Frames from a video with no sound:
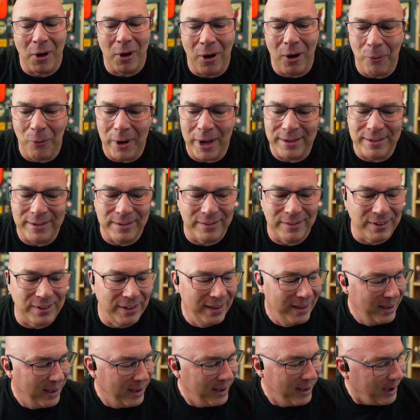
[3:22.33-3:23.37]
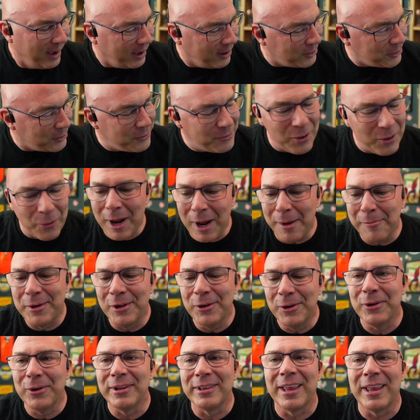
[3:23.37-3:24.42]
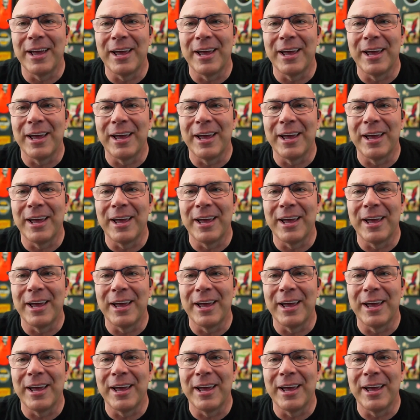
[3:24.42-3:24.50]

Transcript: always, I don't even know what I'm doing.